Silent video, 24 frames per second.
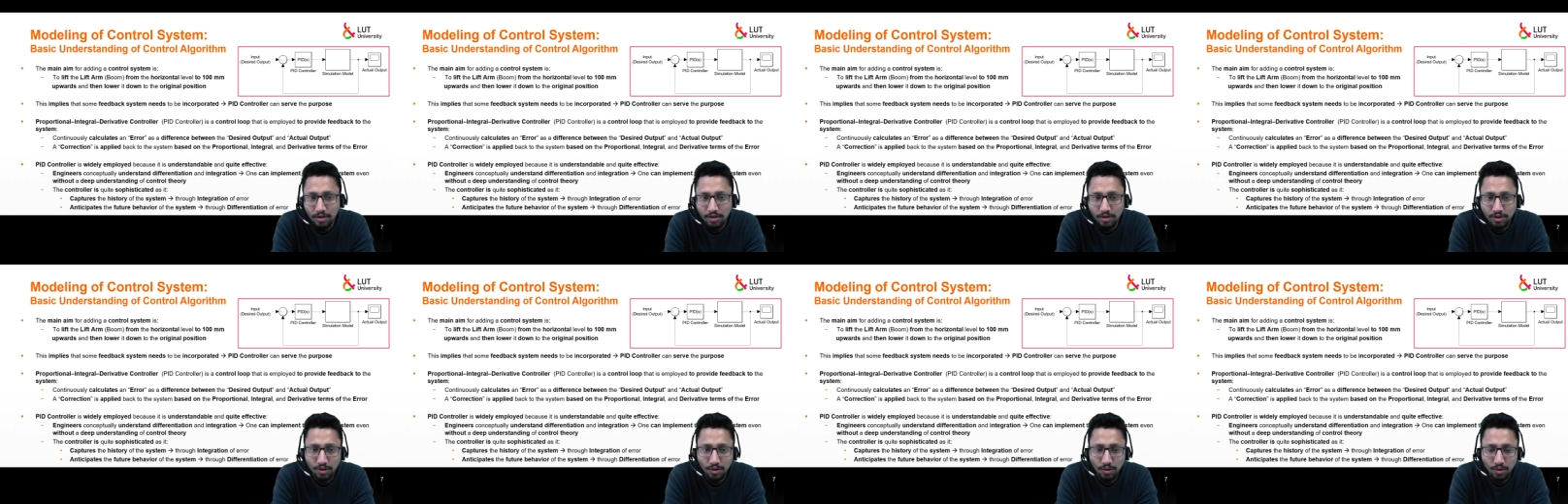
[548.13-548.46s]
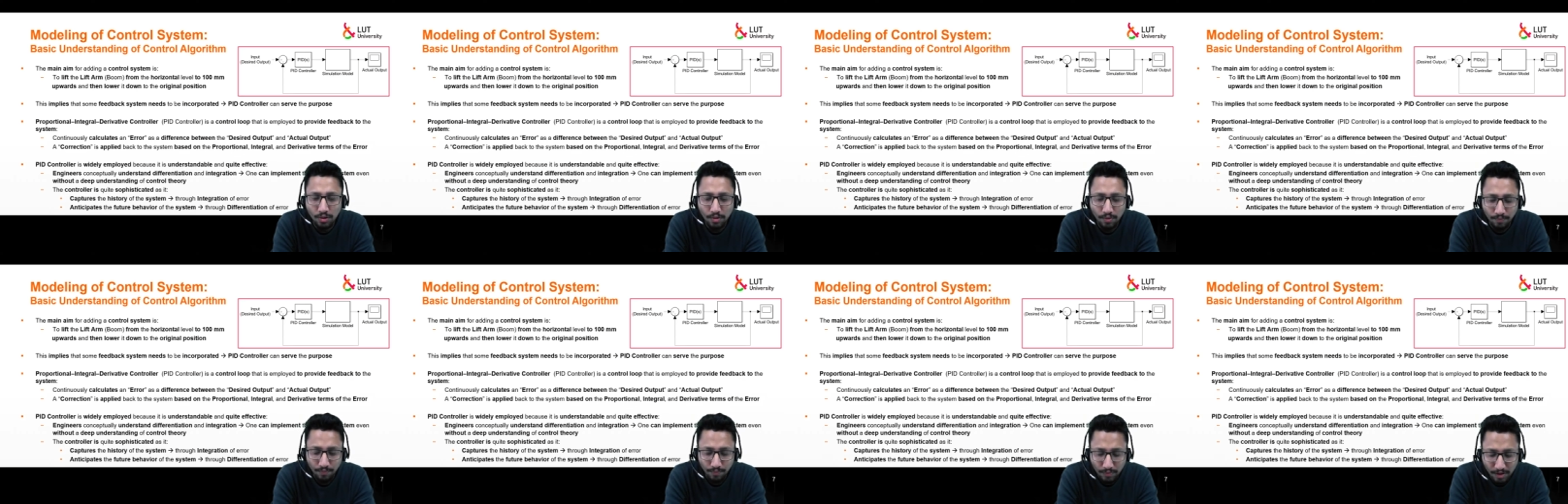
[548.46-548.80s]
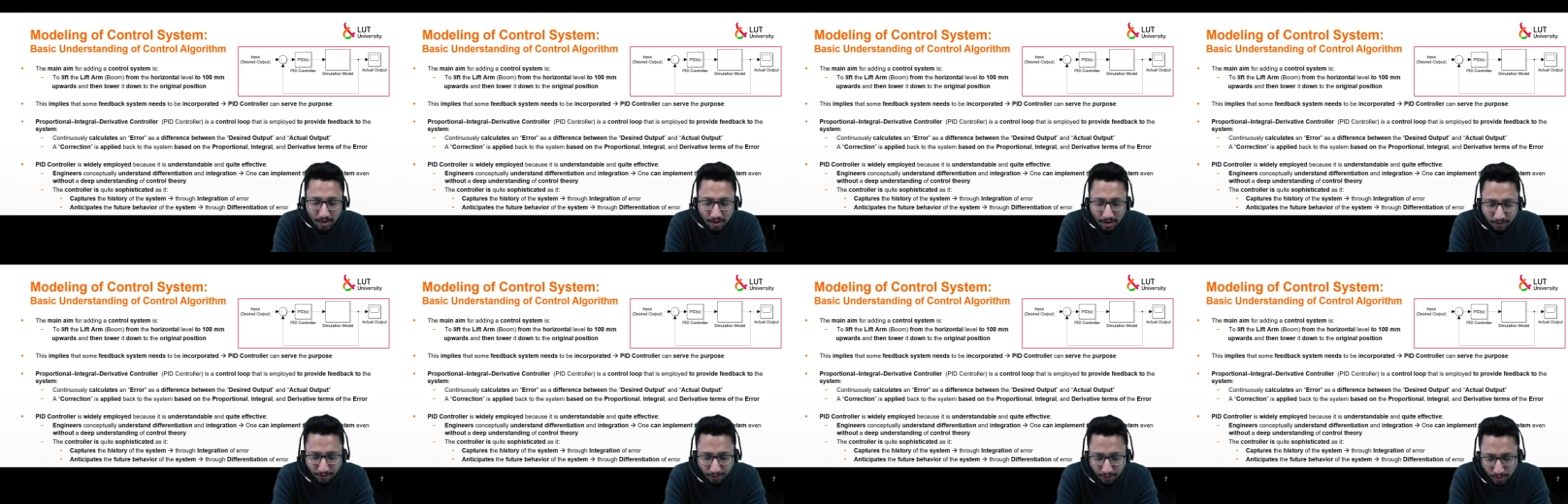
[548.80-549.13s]
So
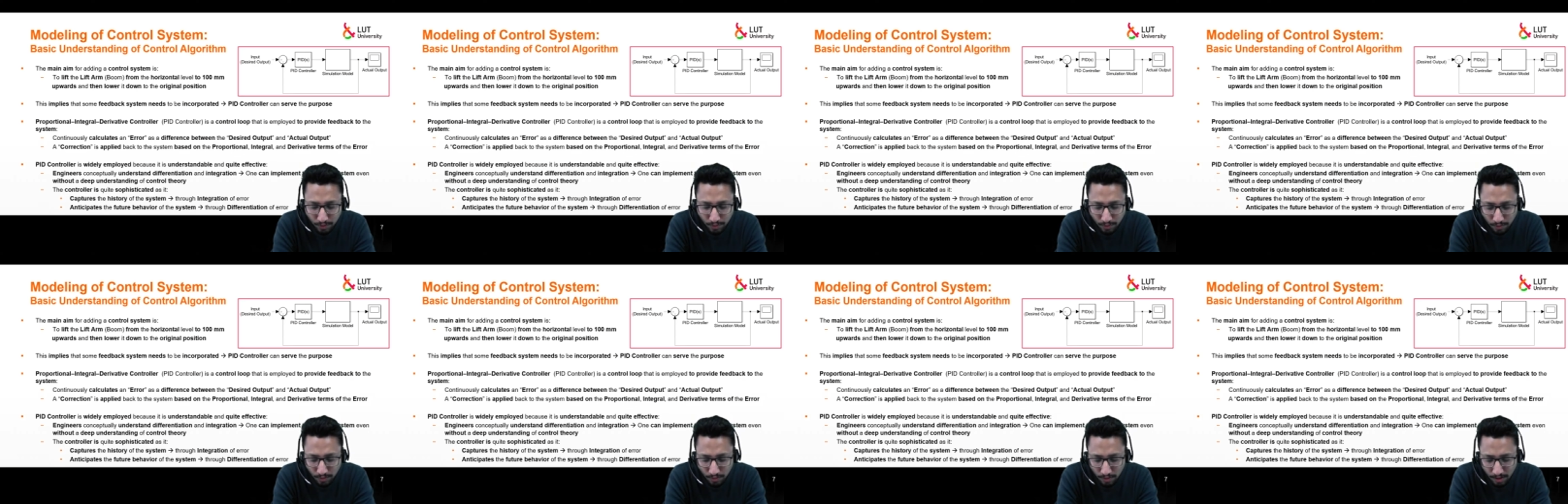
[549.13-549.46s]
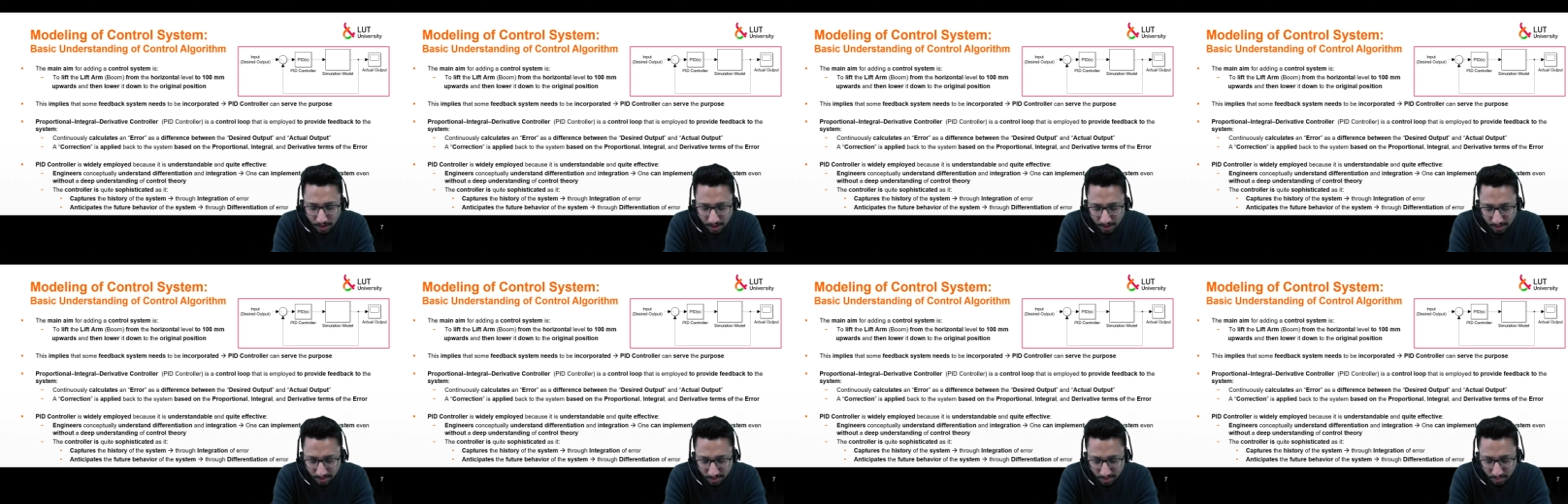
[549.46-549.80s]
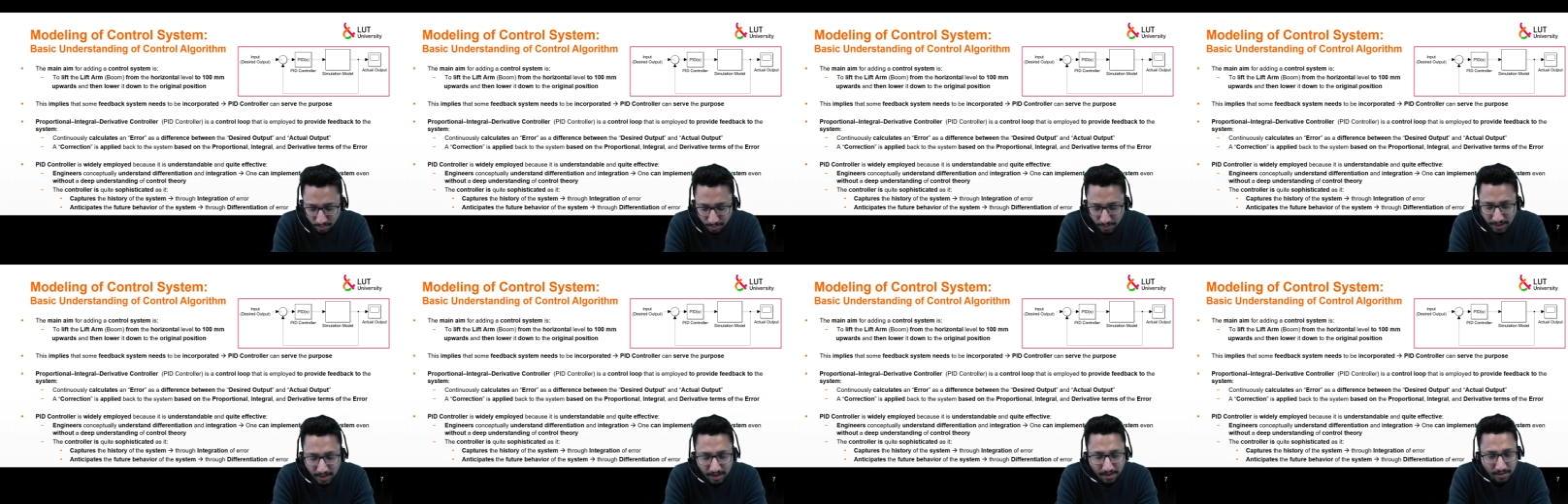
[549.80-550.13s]
if you ask
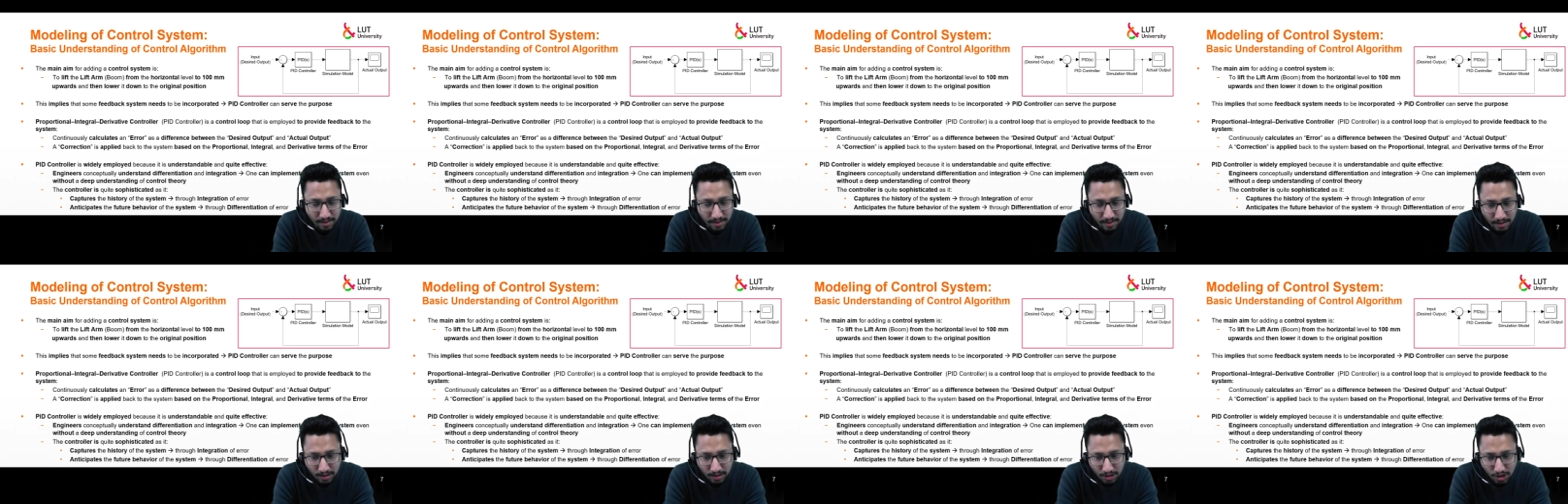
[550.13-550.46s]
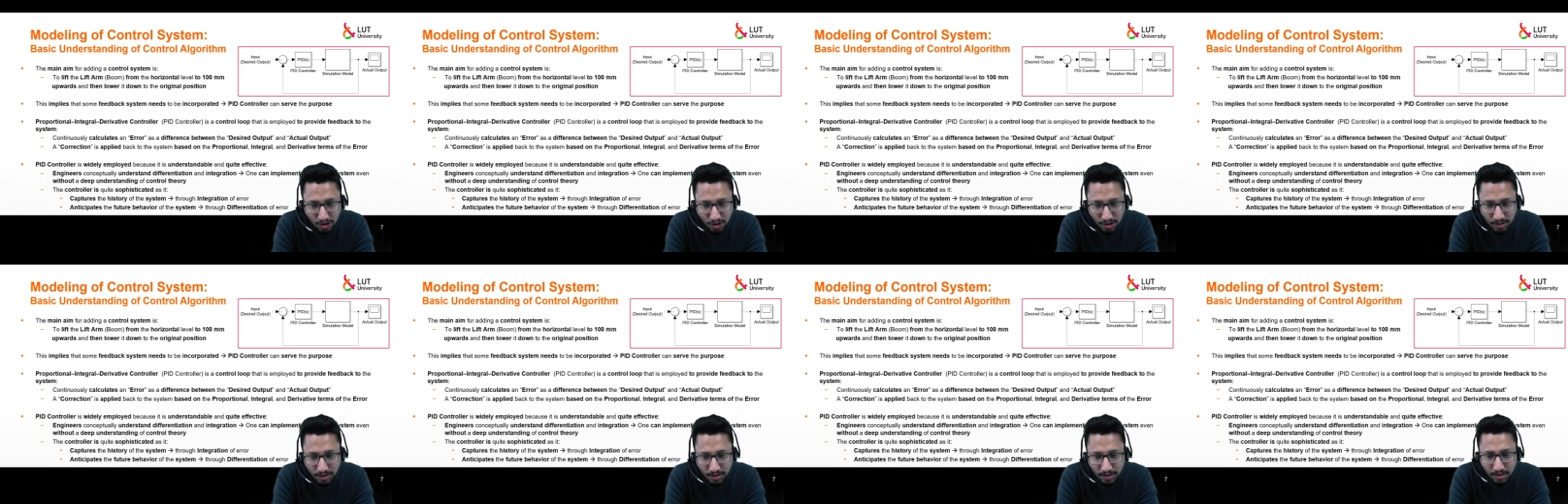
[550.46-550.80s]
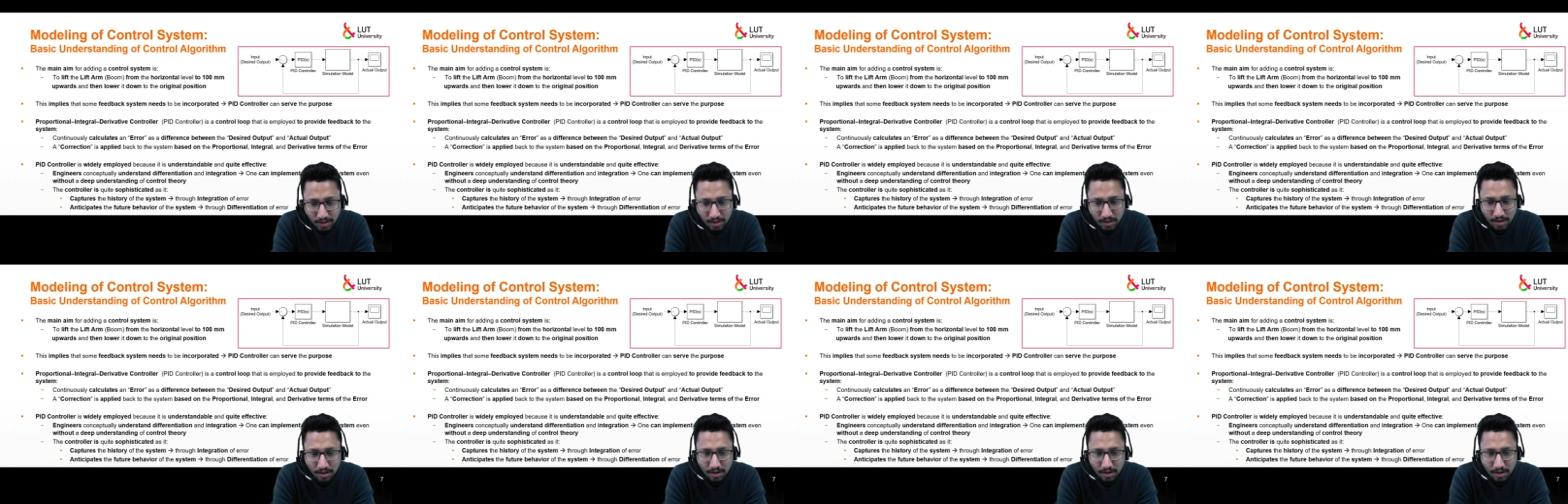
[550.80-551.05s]
me as an engineer,